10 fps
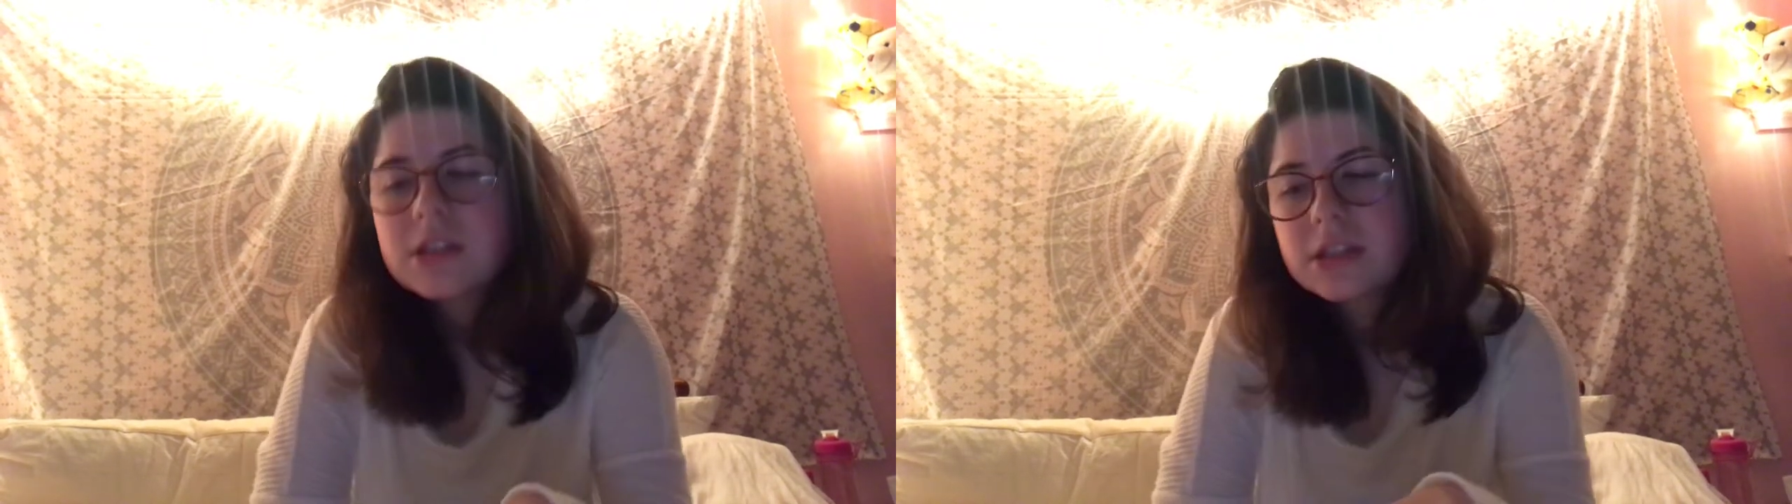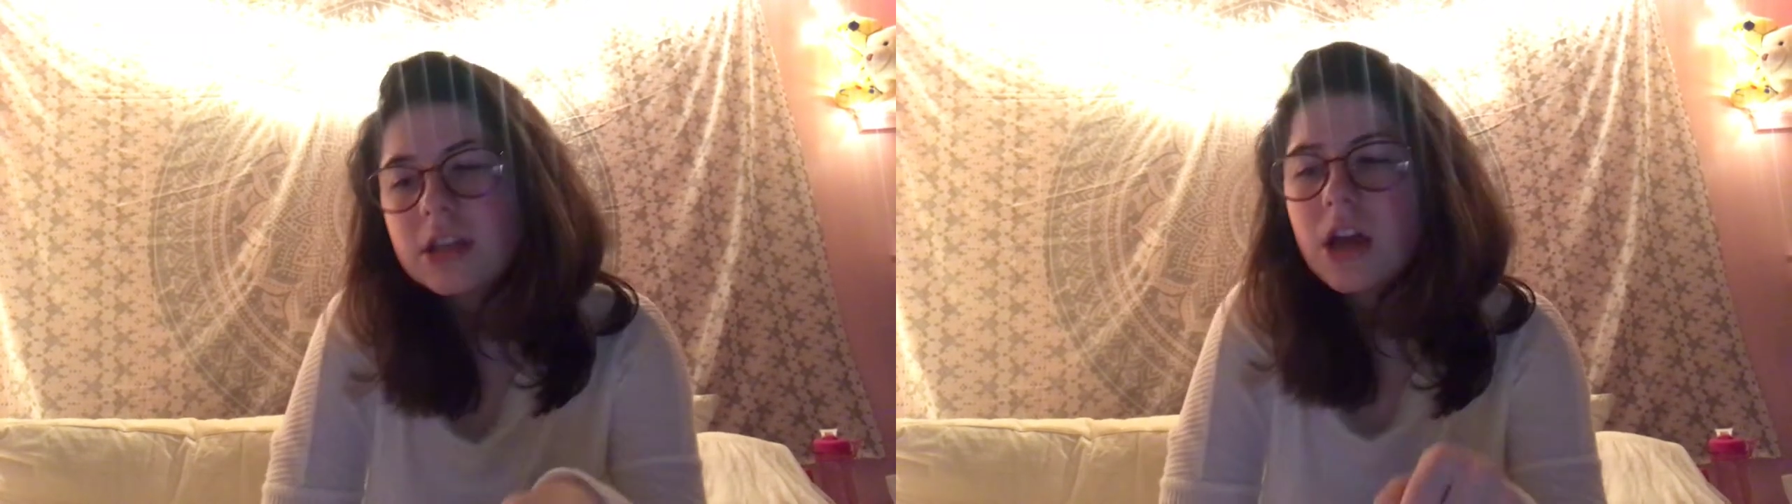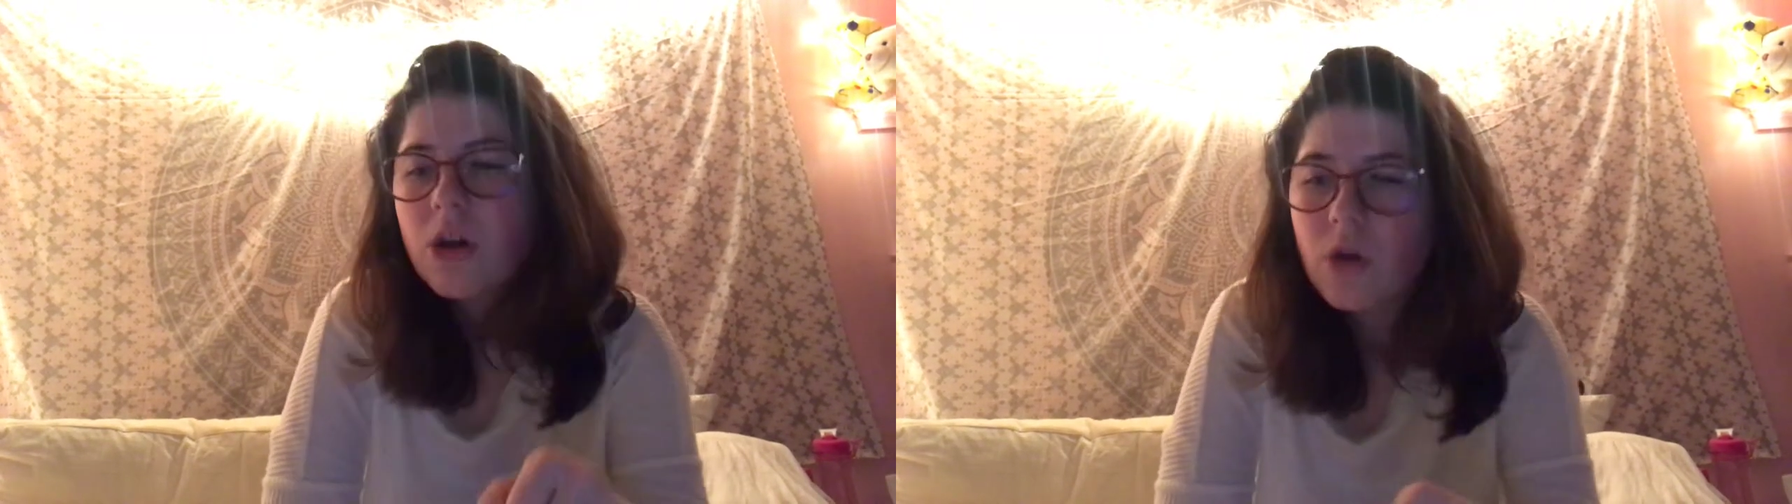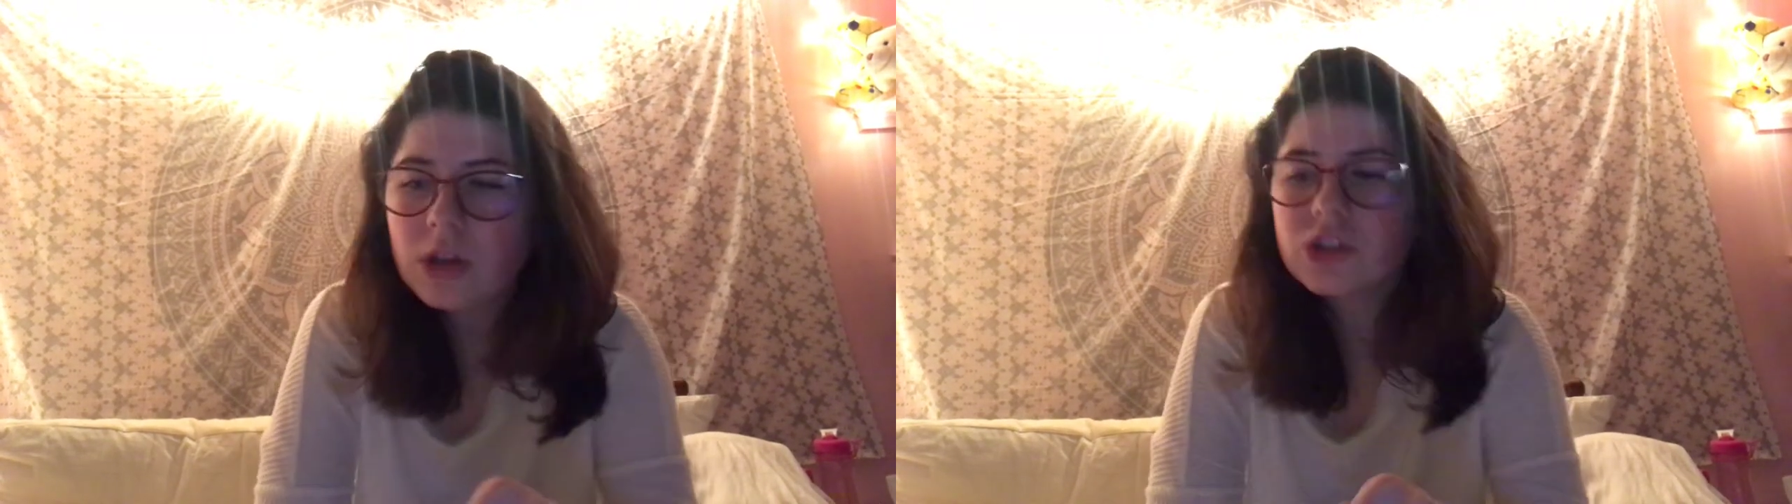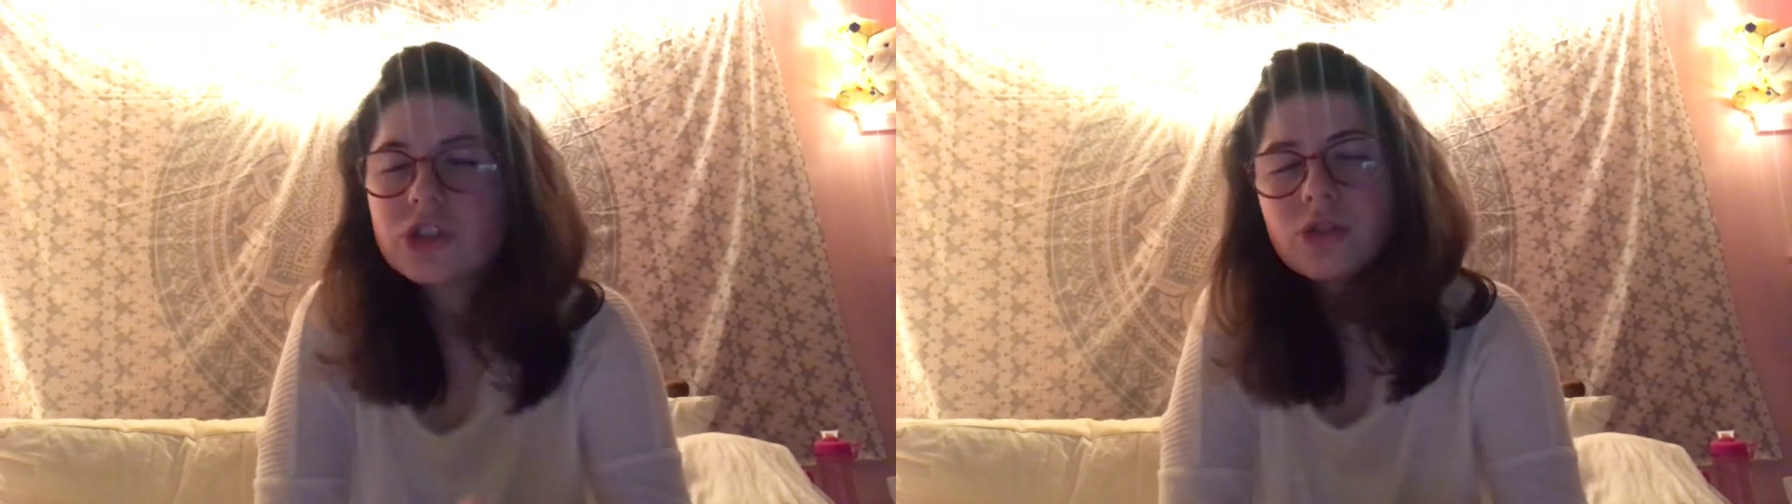say
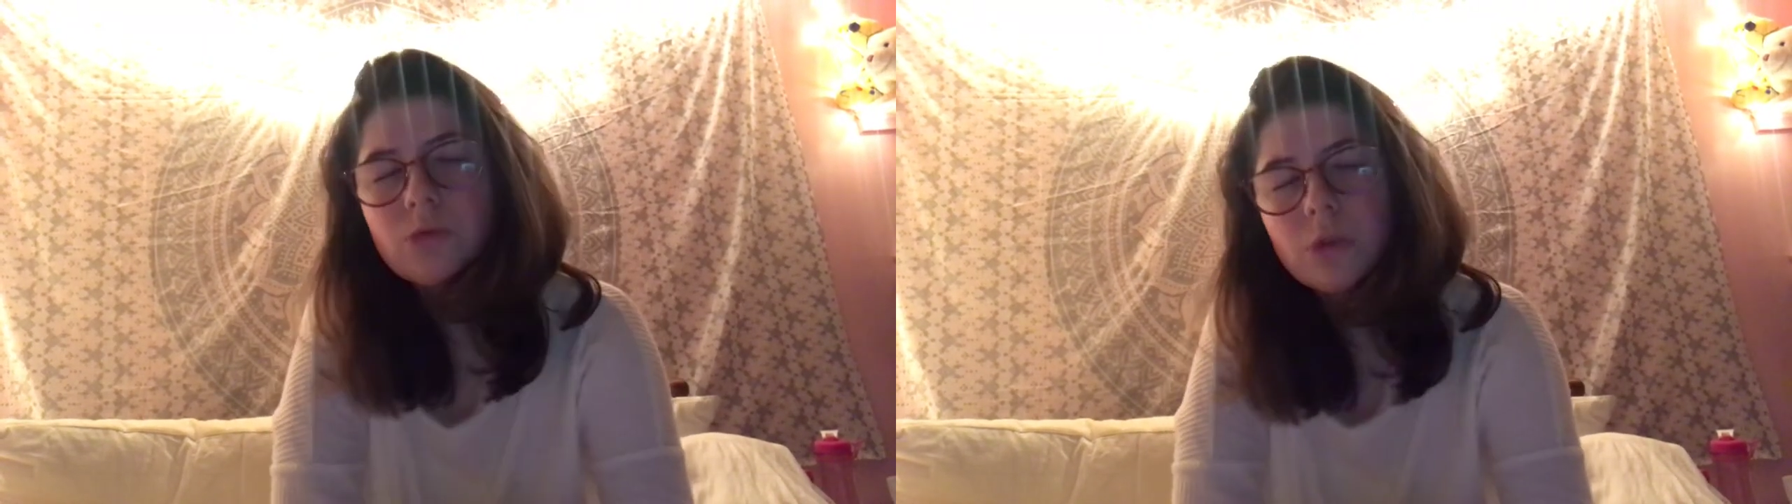what you